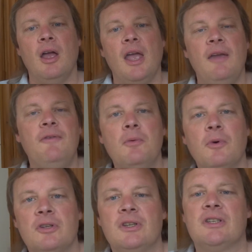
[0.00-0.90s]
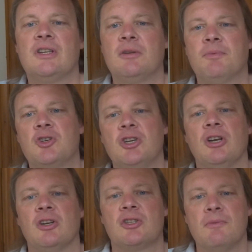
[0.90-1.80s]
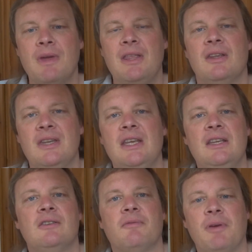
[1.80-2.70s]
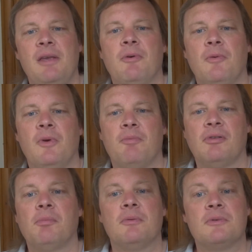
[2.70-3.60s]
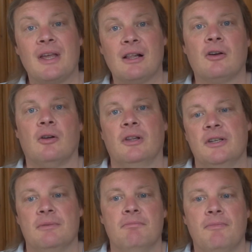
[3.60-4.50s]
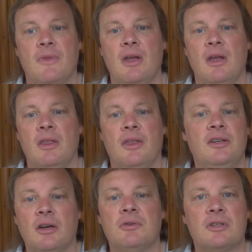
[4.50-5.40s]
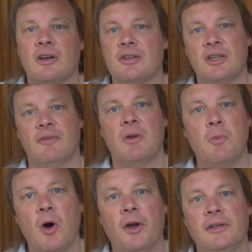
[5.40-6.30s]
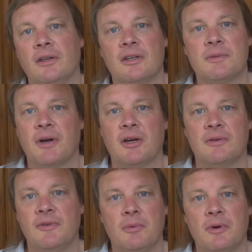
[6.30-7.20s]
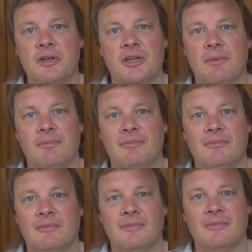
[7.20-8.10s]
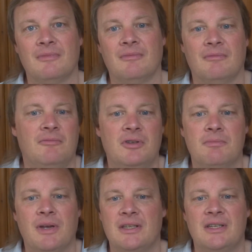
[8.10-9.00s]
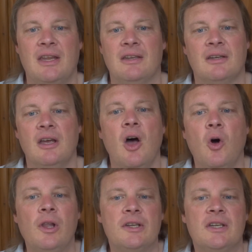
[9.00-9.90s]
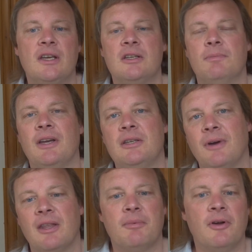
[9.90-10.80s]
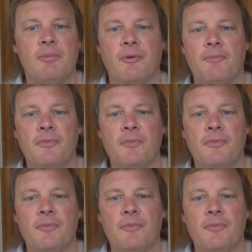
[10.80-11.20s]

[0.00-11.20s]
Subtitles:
If you wanted to set up a church to meet the needs of people with problems with alcoholism, then don't start serving wine as part of your worship. Doesn't make sense. Or let's take a debate about the Bible.